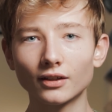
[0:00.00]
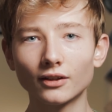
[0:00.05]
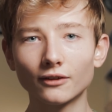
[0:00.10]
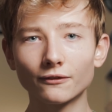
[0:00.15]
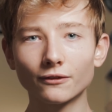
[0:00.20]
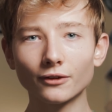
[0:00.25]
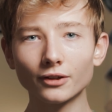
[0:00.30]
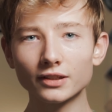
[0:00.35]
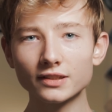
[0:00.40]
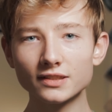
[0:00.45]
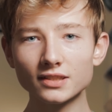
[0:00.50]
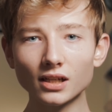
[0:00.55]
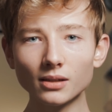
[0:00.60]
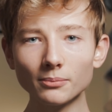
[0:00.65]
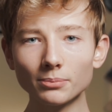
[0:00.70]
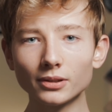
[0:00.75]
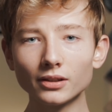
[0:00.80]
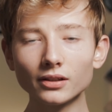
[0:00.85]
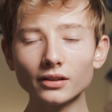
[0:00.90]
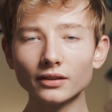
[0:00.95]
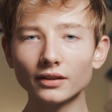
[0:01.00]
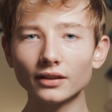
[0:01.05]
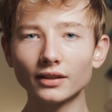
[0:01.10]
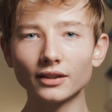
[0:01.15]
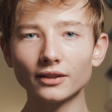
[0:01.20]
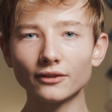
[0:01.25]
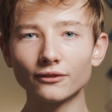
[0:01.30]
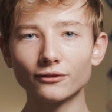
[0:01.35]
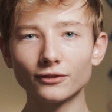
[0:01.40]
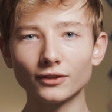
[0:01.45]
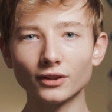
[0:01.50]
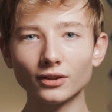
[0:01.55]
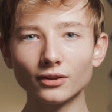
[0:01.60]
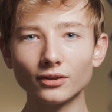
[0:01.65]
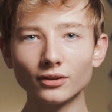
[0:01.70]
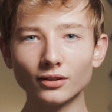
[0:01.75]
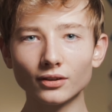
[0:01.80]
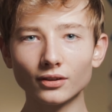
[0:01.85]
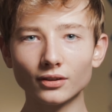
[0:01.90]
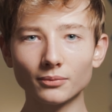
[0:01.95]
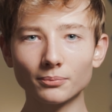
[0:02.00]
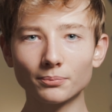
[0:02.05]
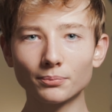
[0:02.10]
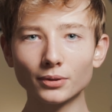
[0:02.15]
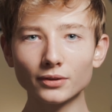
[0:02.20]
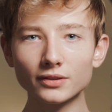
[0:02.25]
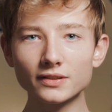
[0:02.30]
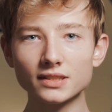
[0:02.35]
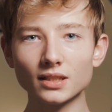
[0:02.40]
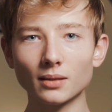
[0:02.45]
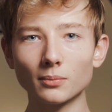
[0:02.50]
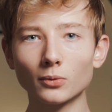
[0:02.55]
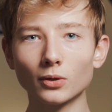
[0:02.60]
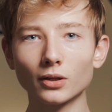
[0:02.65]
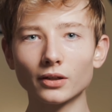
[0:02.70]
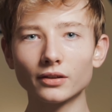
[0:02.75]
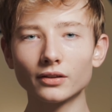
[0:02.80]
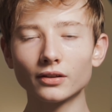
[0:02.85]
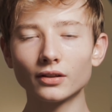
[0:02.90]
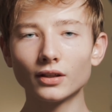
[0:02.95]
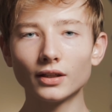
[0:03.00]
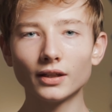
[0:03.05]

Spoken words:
For example, if you put someone